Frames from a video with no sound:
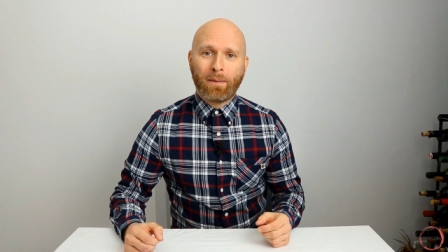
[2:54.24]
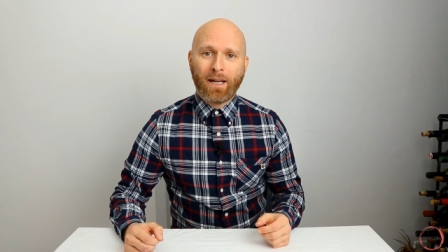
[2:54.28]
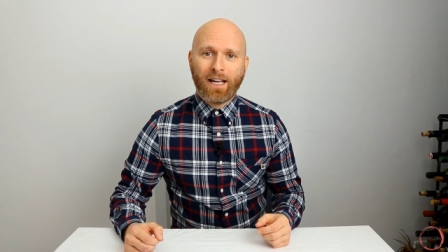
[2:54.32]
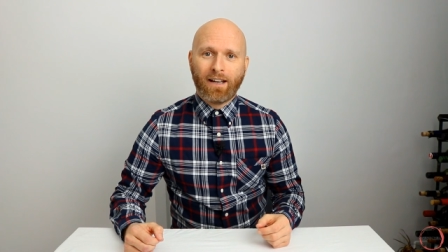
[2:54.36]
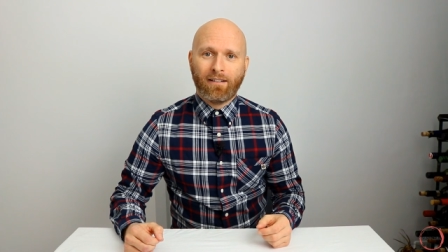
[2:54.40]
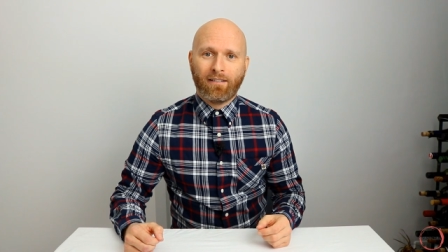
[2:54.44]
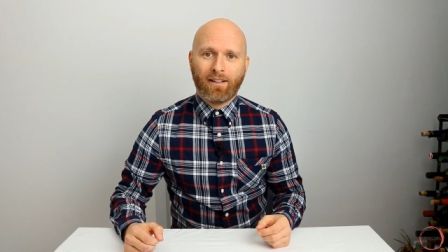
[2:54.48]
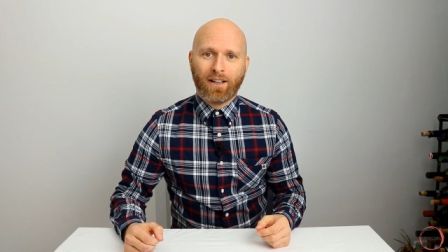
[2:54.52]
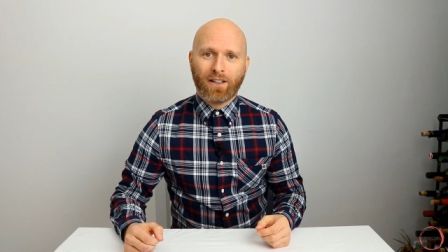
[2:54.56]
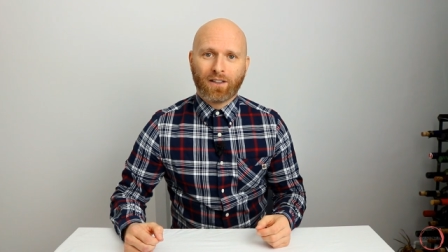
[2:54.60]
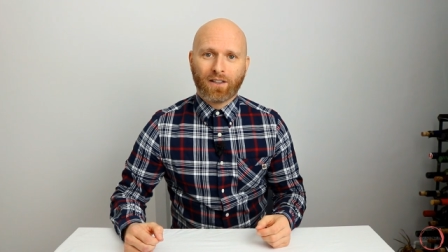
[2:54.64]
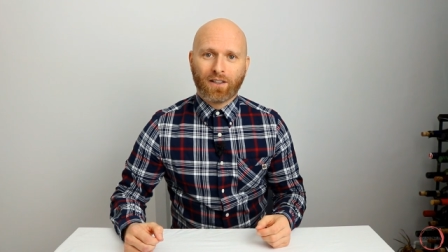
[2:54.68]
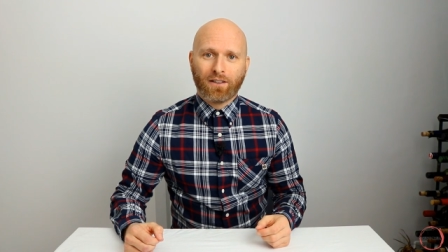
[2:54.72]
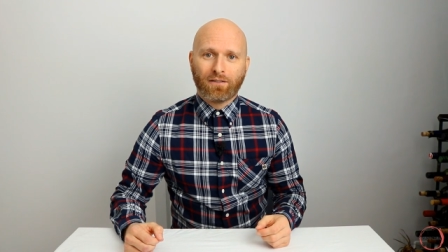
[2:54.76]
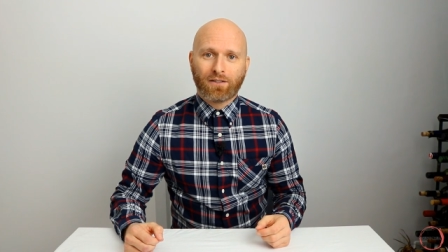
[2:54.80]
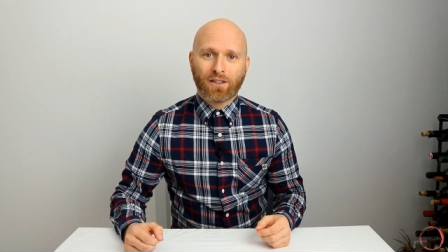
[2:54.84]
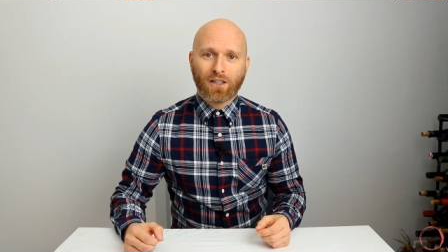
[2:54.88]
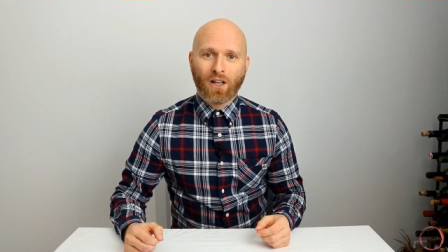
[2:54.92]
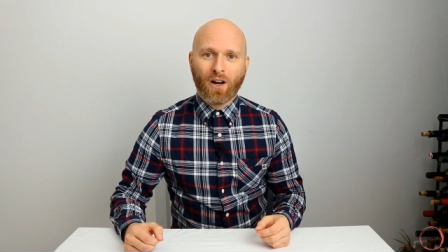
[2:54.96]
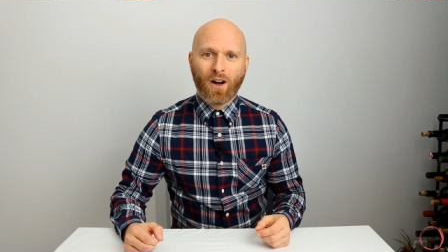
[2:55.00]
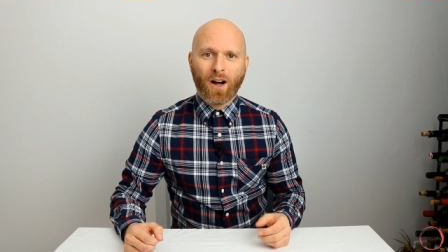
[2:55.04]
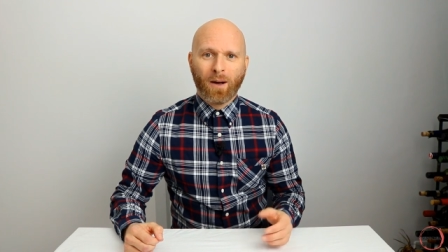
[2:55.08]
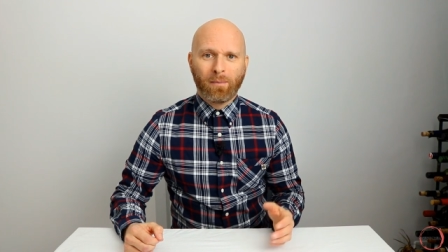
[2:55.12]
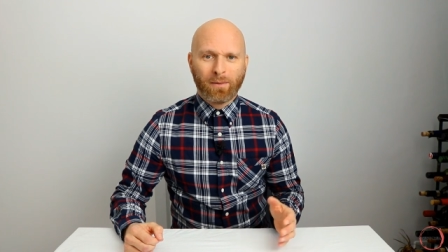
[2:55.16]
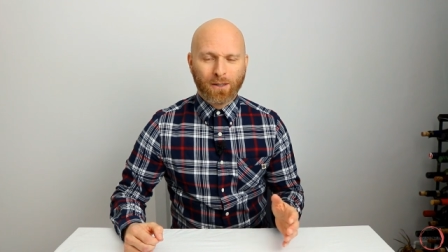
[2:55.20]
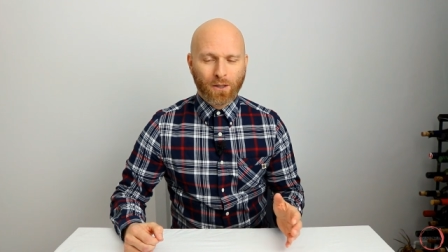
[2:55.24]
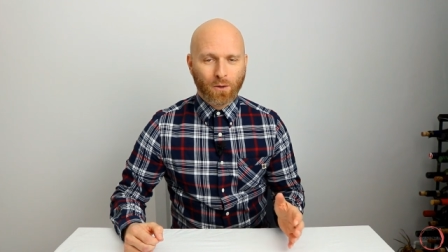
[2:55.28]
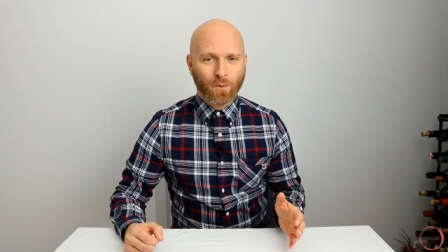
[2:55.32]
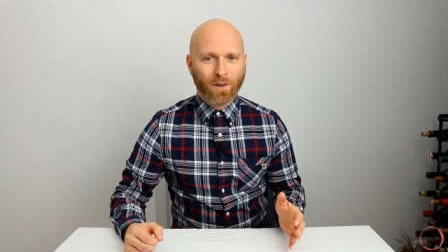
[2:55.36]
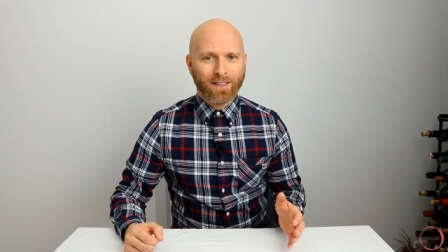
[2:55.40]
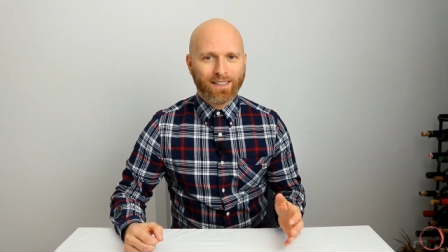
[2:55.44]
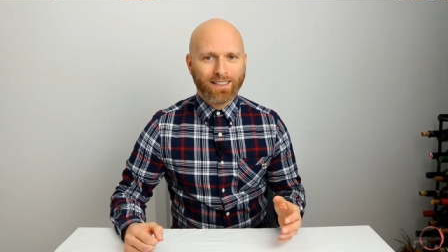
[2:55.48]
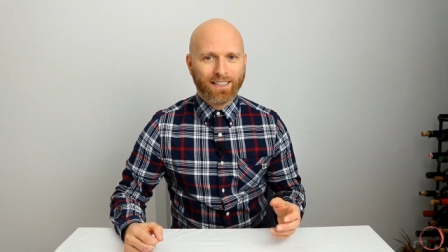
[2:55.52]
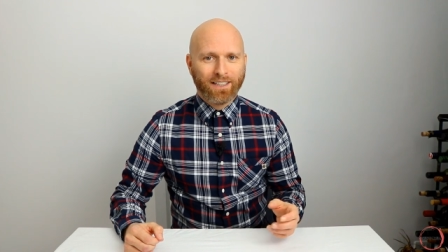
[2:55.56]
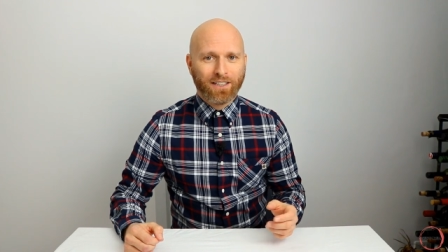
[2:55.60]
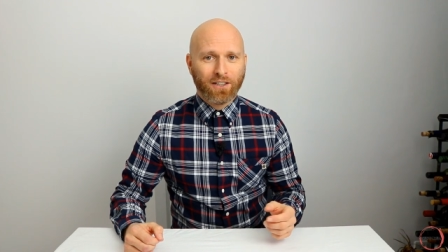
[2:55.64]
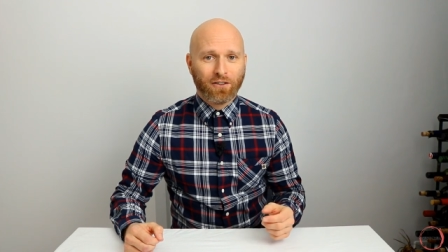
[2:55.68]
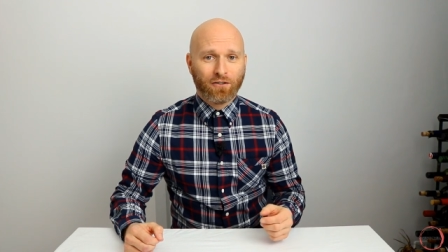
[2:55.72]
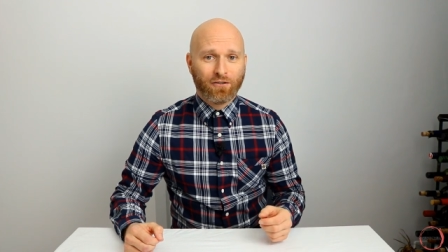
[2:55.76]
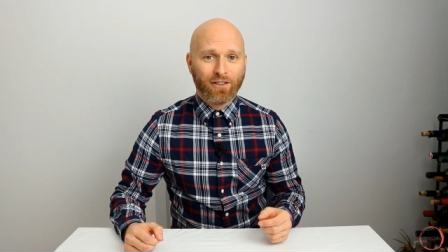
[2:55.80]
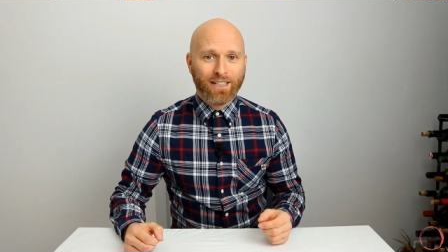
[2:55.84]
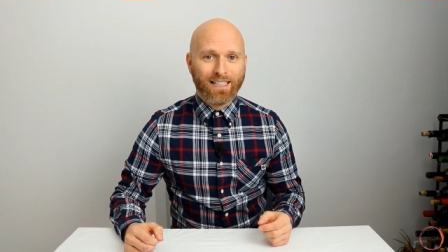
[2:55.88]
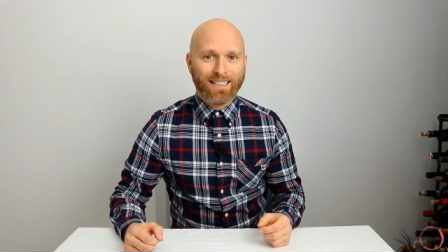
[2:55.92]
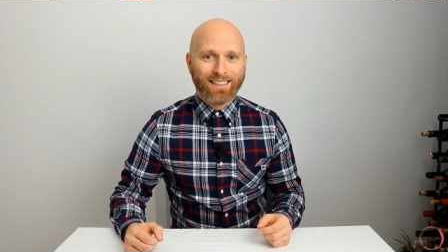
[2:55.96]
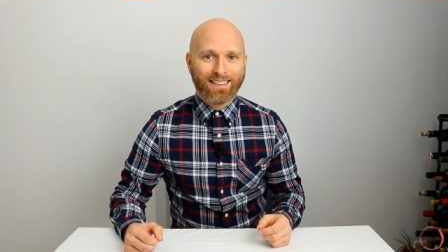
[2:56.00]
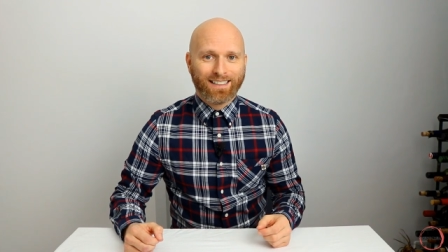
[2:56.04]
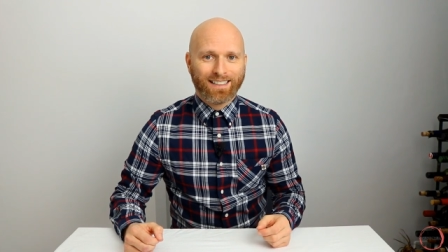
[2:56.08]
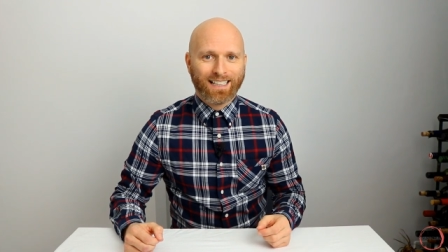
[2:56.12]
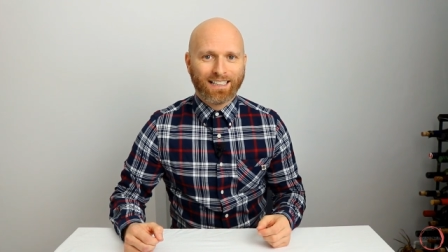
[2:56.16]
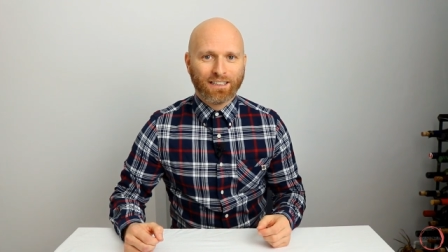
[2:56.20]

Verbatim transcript: period of time and 20 degrees is